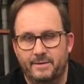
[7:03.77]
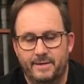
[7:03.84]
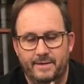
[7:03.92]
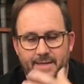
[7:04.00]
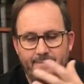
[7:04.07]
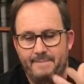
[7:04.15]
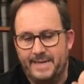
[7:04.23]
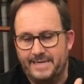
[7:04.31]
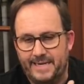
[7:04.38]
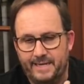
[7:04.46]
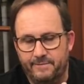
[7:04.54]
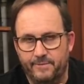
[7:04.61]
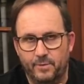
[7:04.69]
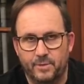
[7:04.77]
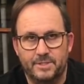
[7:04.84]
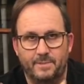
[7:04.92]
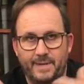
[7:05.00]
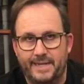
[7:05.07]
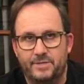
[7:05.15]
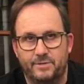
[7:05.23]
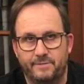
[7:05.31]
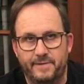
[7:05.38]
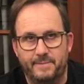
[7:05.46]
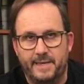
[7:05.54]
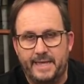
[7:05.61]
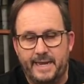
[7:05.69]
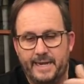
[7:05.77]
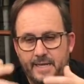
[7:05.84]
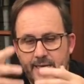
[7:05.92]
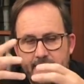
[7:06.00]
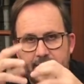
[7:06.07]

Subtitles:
magnetic force. I'm electrical field mechanic.